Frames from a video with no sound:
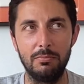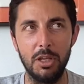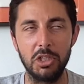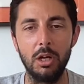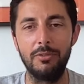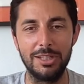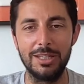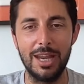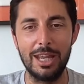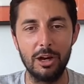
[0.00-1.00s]
it's thought of as a
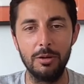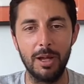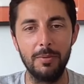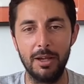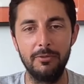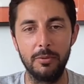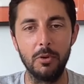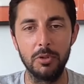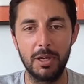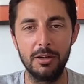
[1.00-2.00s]
daycare in my mind for
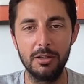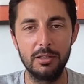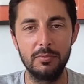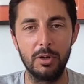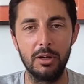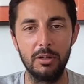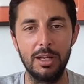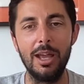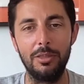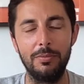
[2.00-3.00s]
most parents, where
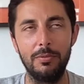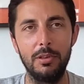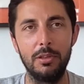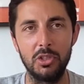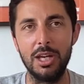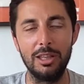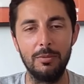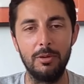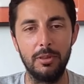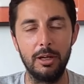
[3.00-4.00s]
yeah, you're sending
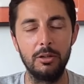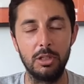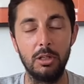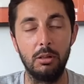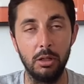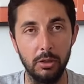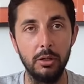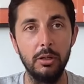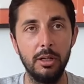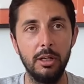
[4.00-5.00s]
them there to
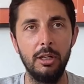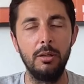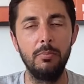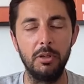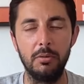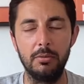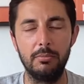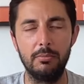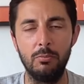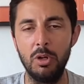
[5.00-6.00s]
learn, but
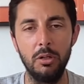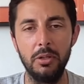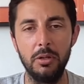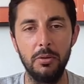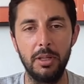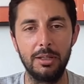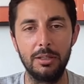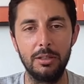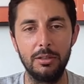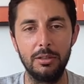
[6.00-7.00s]
we all know like
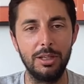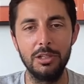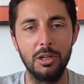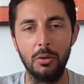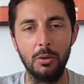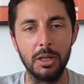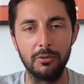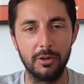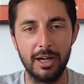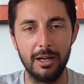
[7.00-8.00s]
kids aren't learning
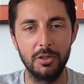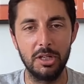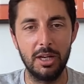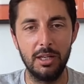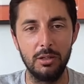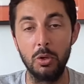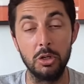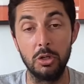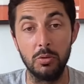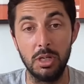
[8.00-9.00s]
for eight hours a day, nor do
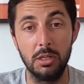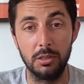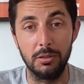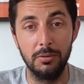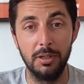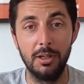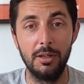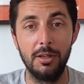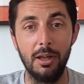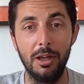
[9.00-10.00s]
you need to.
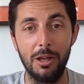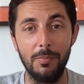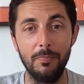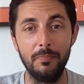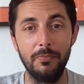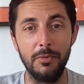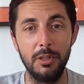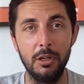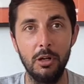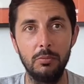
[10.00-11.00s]
Um,
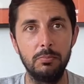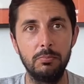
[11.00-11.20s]
you know,